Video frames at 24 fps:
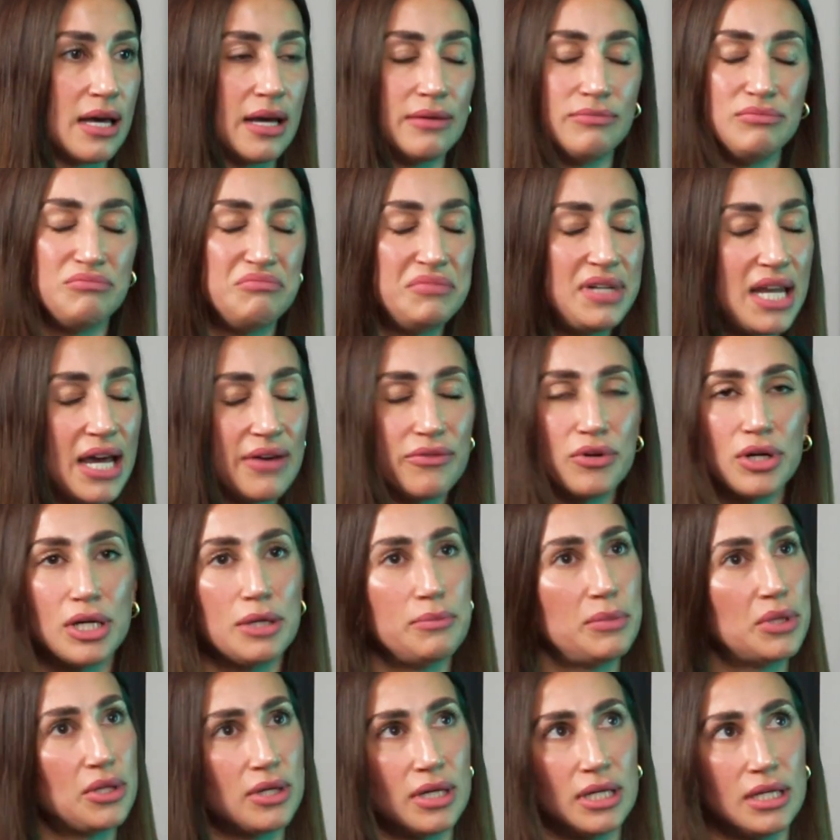I never in a
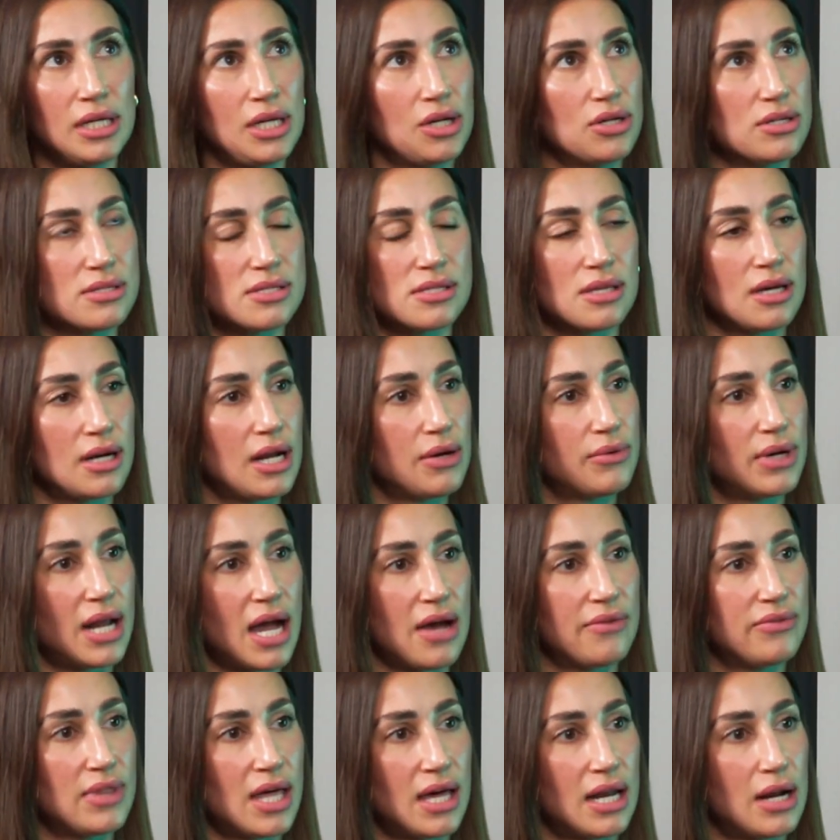million years thought I would
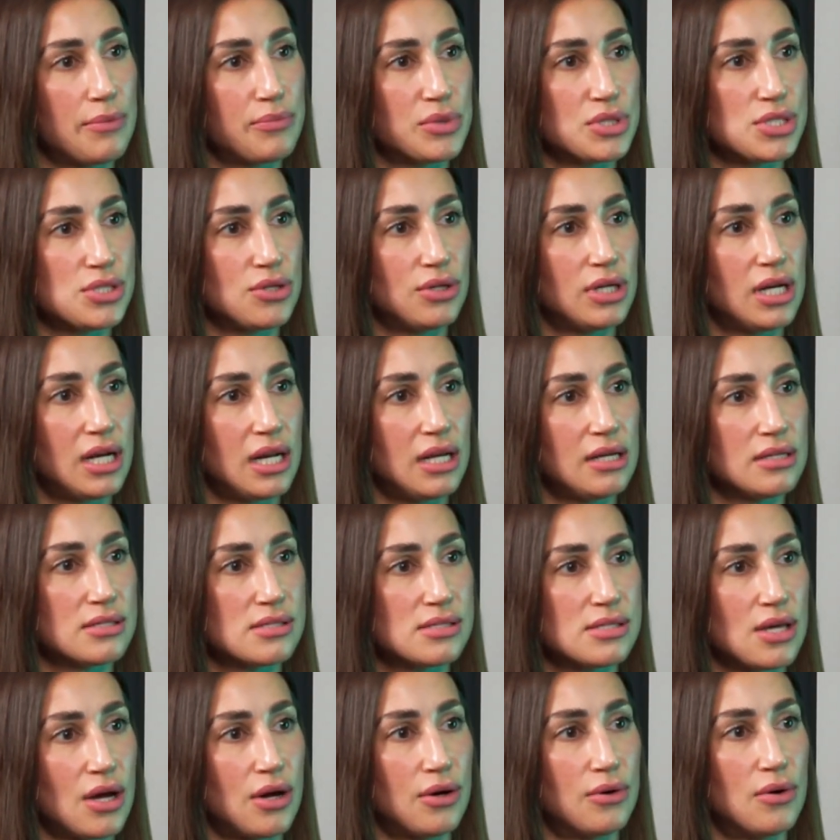have that opportunity. Yeah.
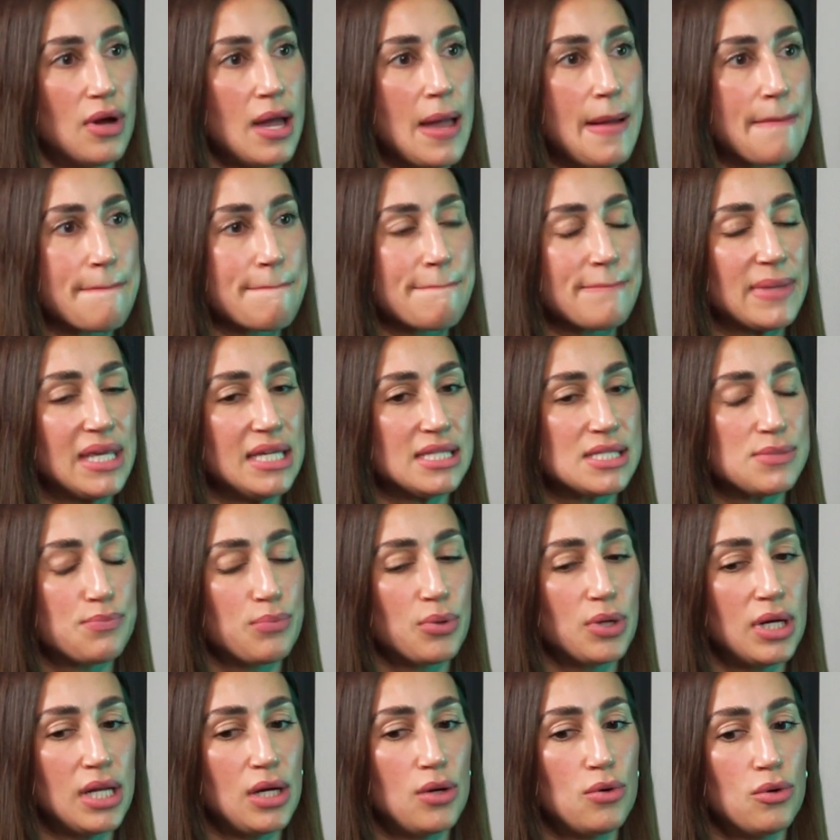So it's
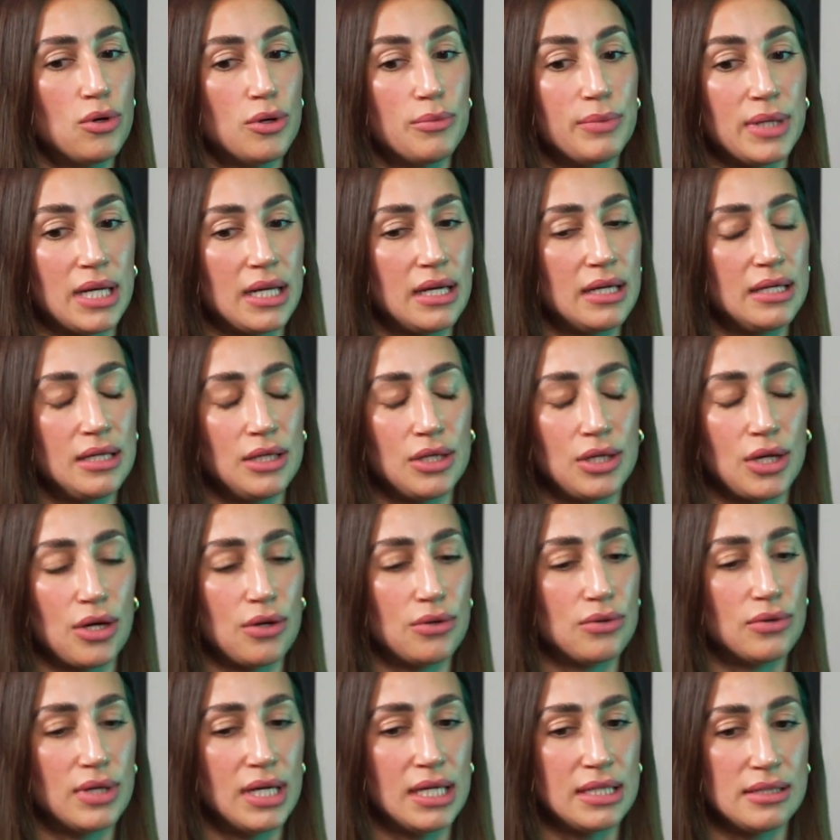pretty cool, but
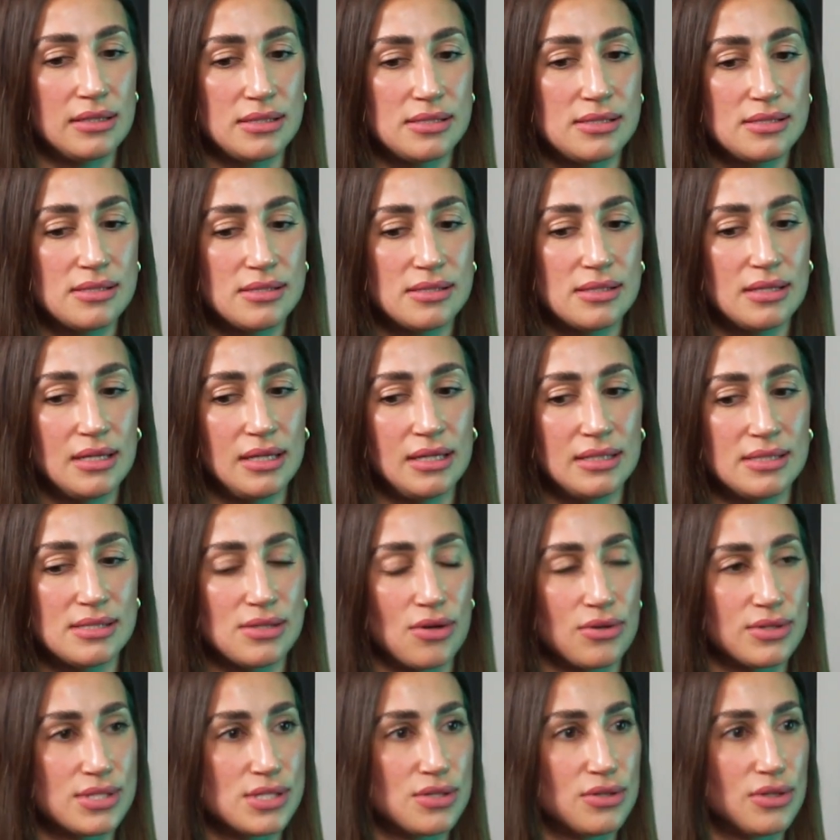it's
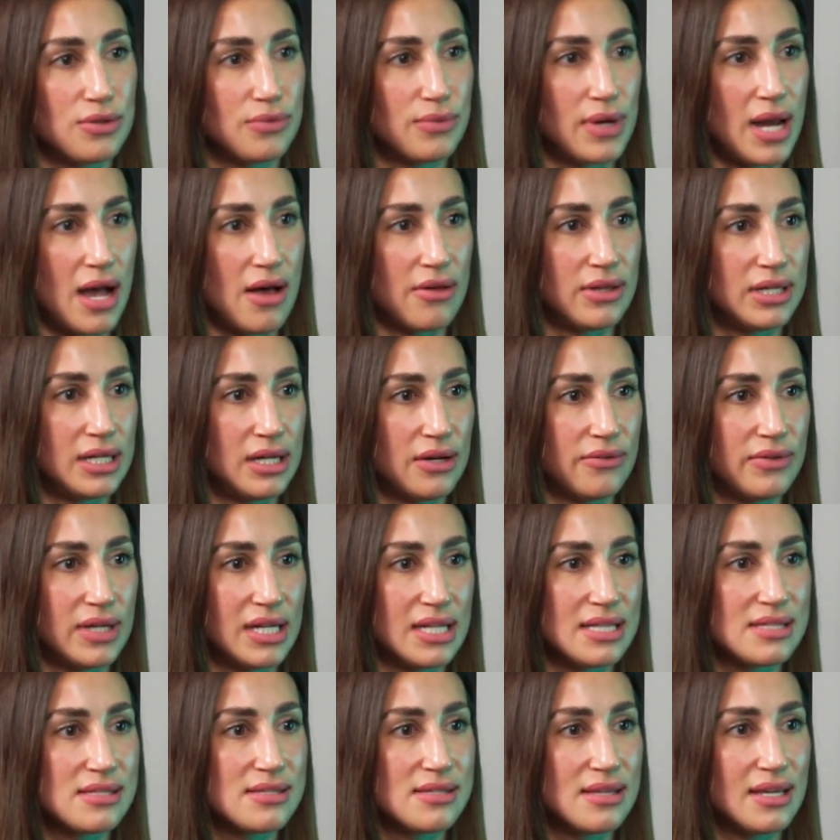also the reality of it.
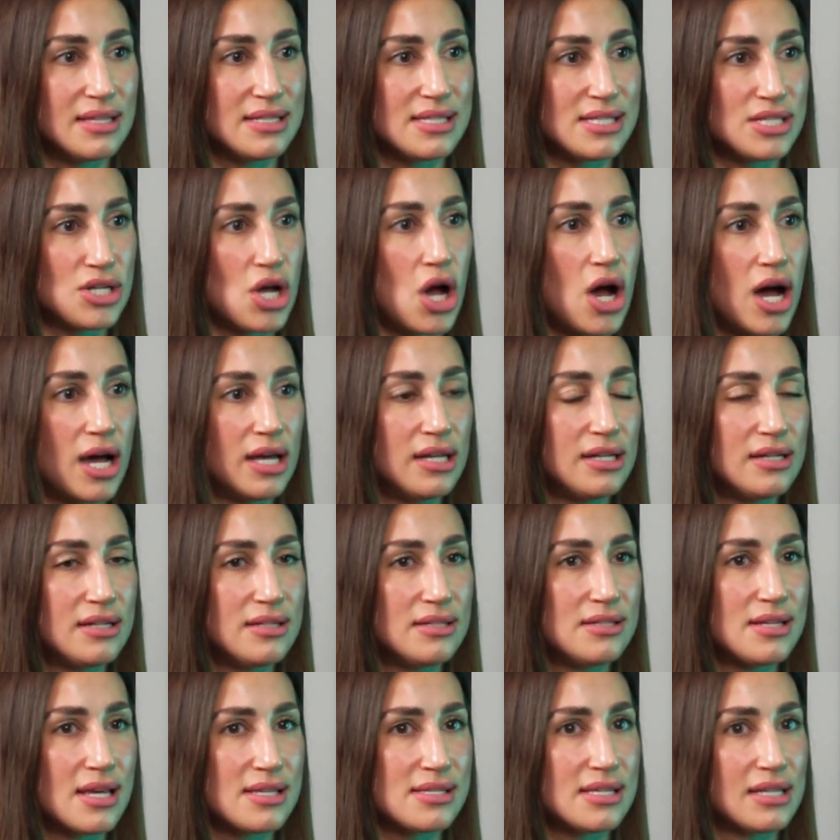It's not,
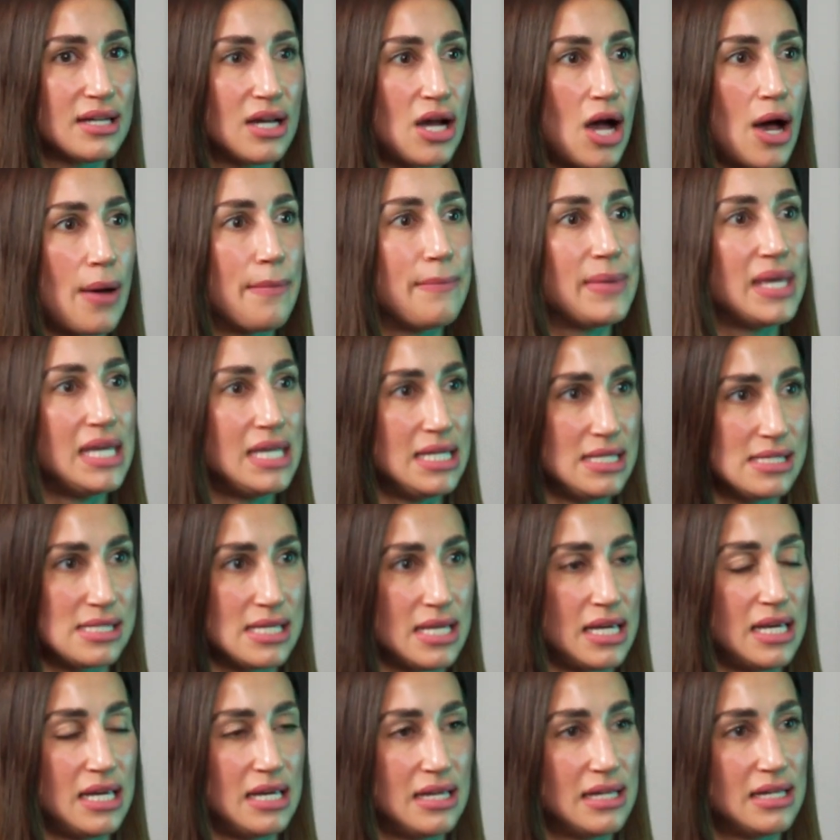doesn't come
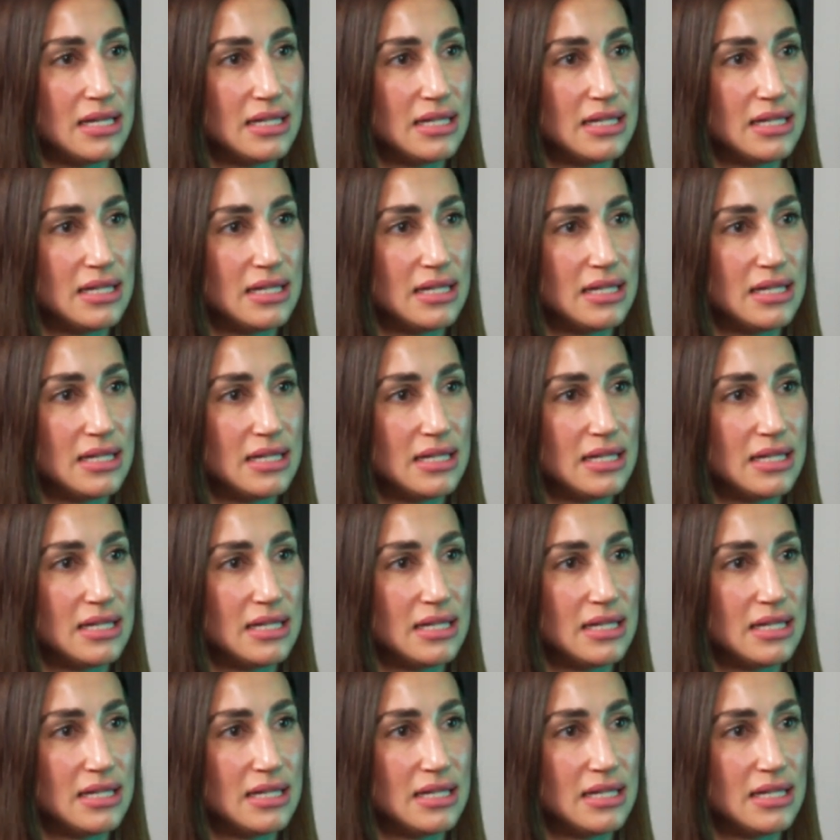easy.